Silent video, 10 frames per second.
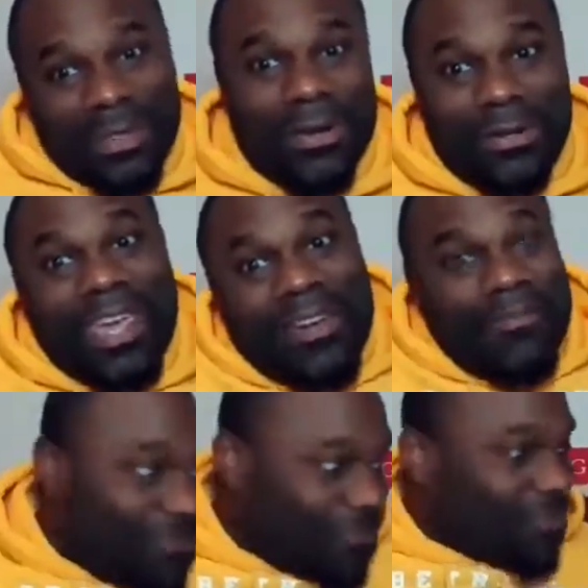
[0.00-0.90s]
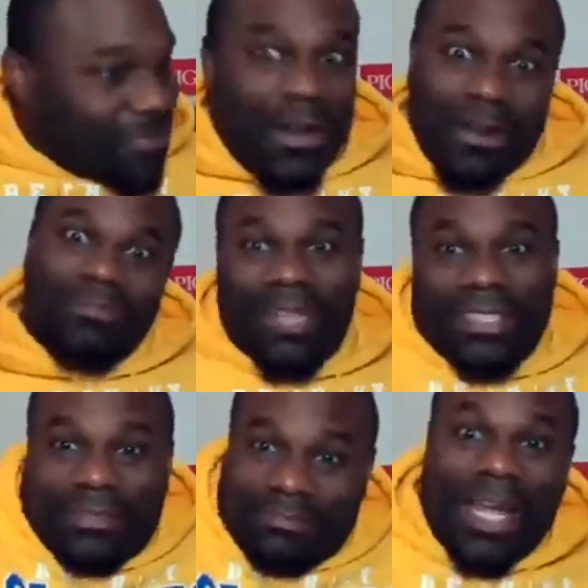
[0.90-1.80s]
nose hair, you know,
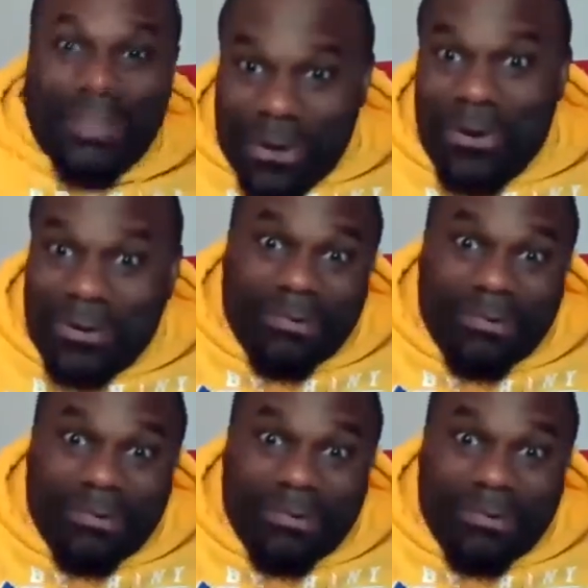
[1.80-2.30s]
that's cool.